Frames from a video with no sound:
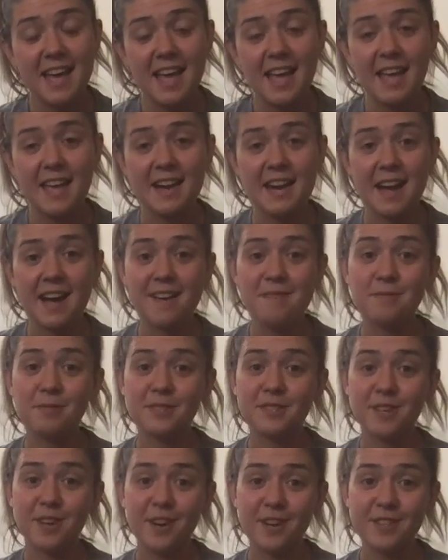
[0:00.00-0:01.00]
and I will
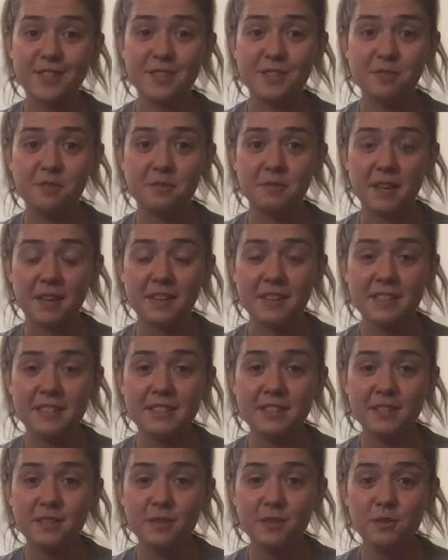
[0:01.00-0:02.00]
talk to you very
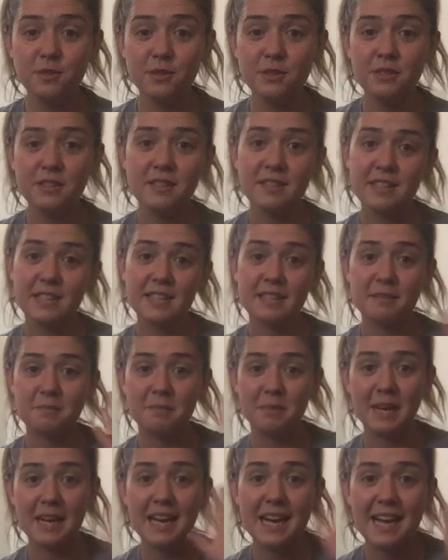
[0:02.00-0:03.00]
soon.
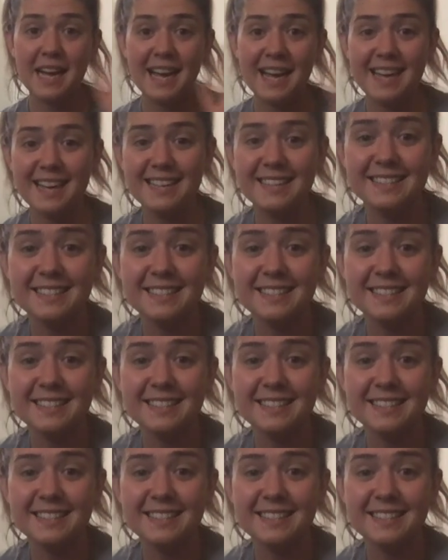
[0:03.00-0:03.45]
Bye.